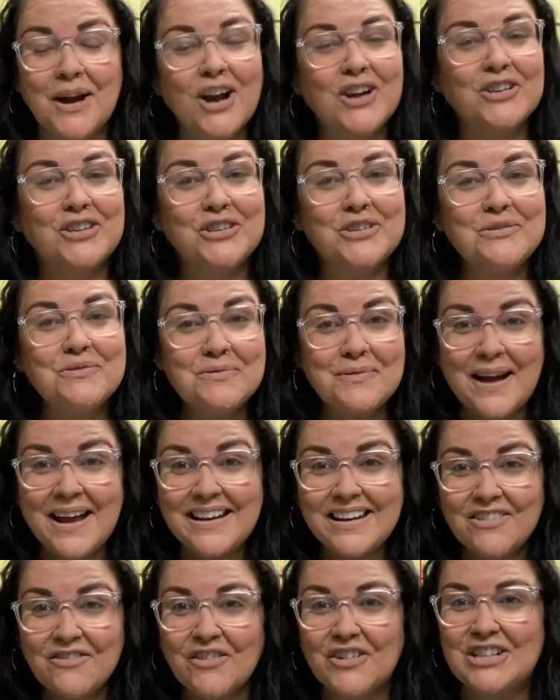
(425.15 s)
Are you
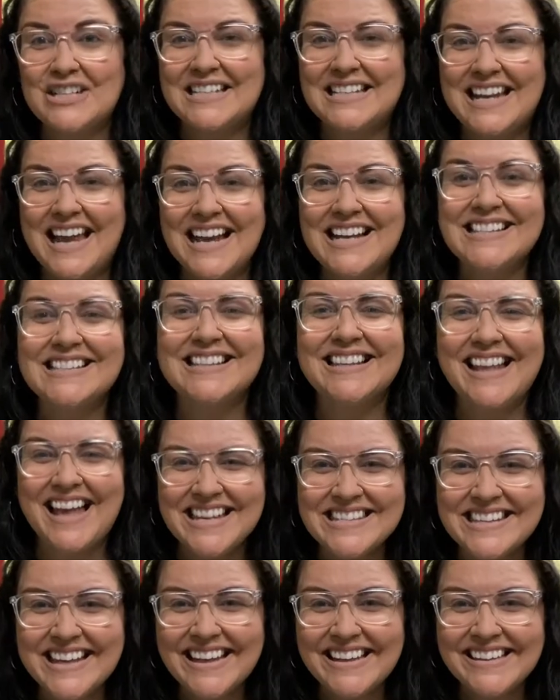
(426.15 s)
ready for today's
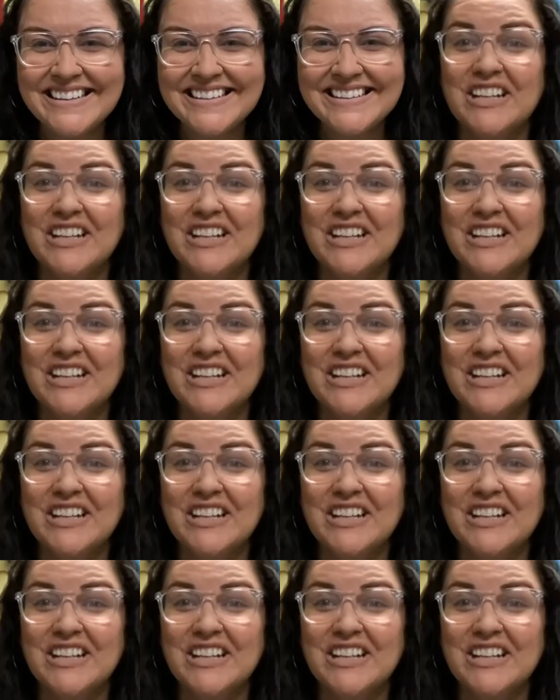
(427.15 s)
lesson?